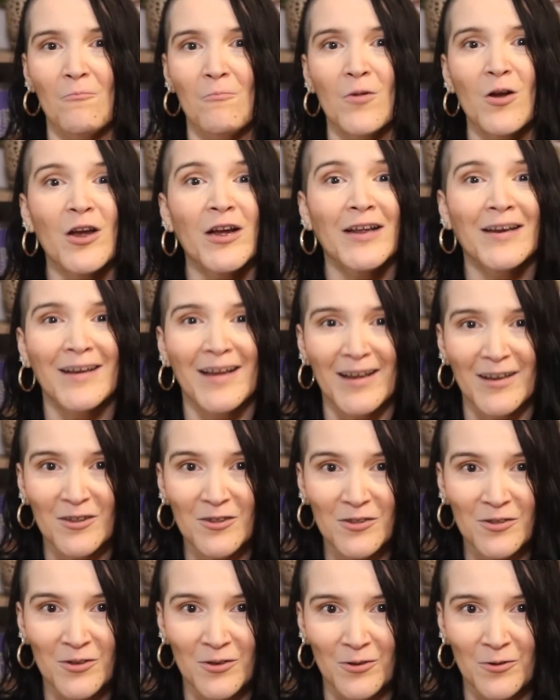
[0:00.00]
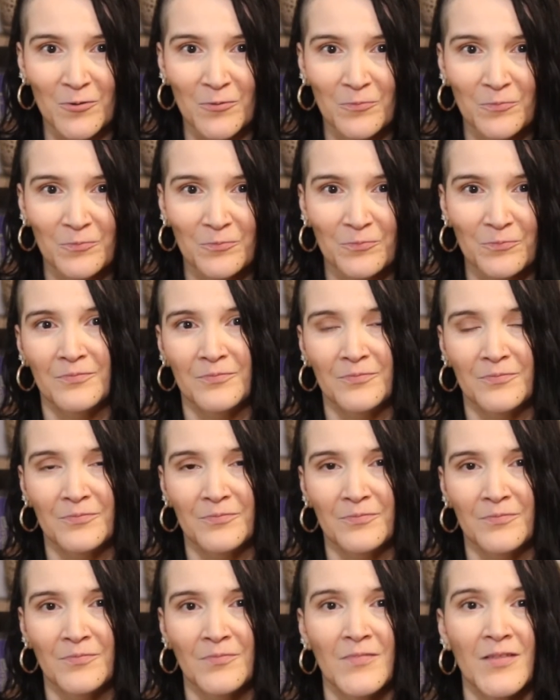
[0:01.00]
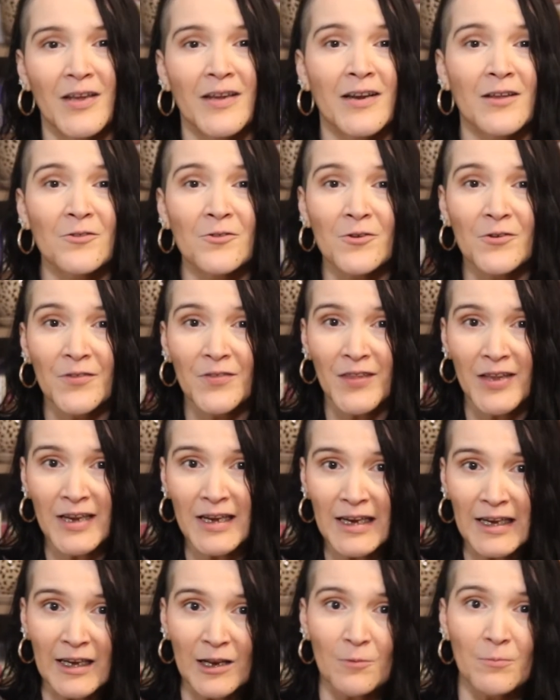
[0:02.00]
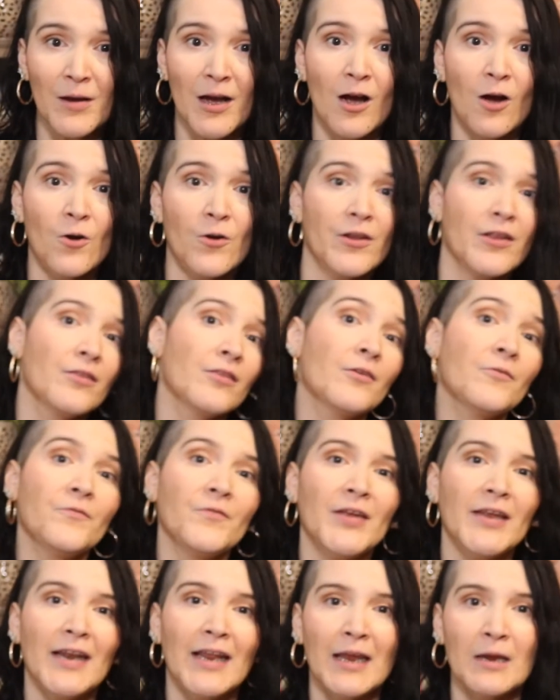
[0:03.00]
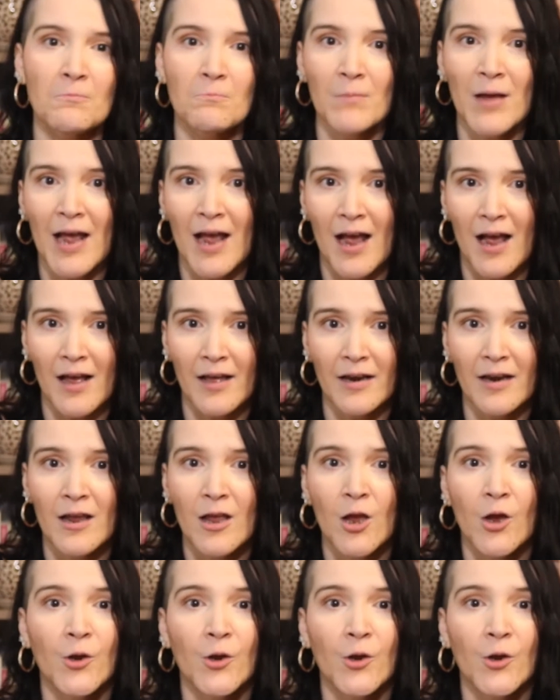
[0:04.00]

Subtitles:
connects to. And as you're thinking about the feeling mad,